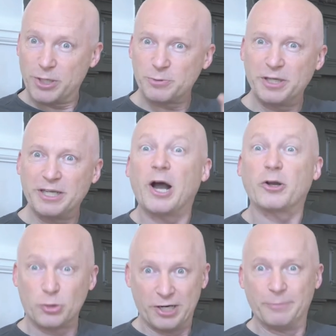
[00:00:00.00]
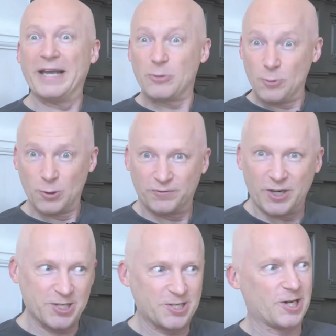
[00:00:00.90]
Which we are trying to make all of
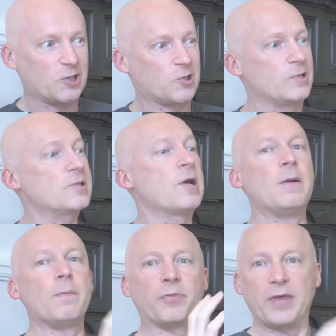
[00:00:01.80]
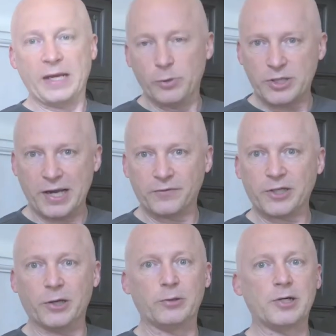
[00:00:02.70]
our deductions. They would have
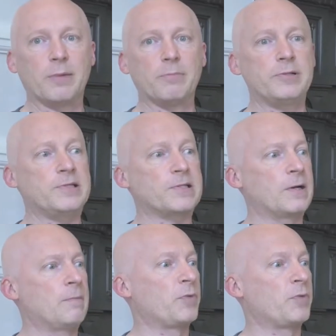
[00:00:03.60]
code numbers.